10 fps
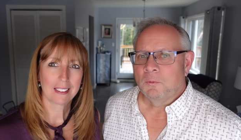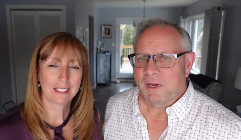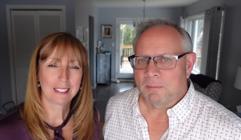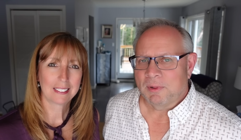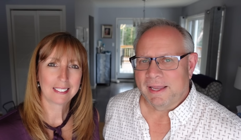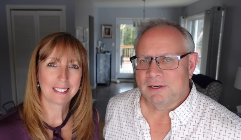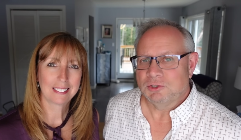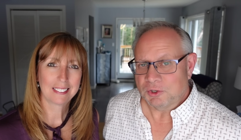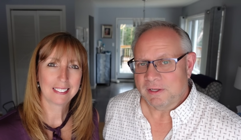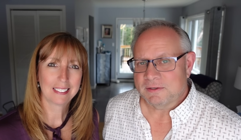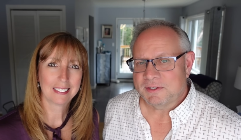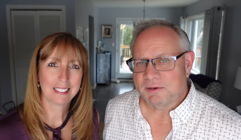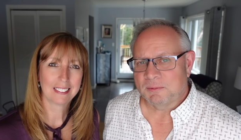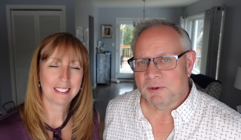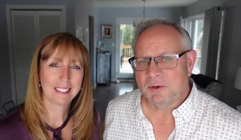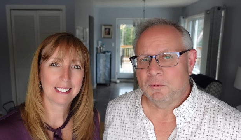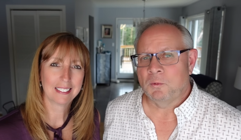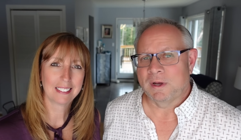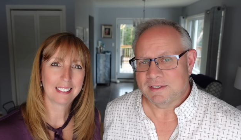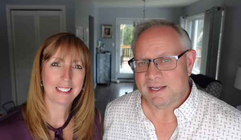Speaker 1: We are playing Journey of the Secret
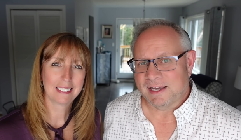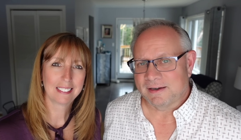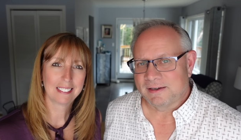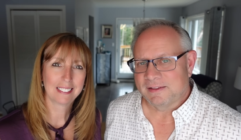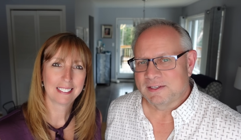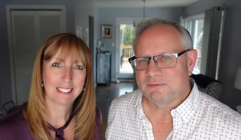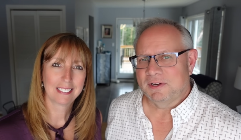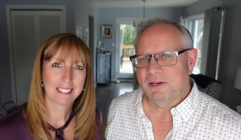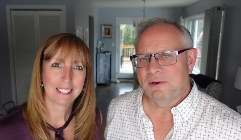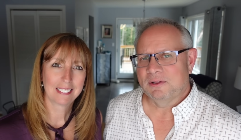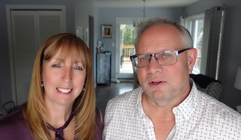Word once again. In this video, you're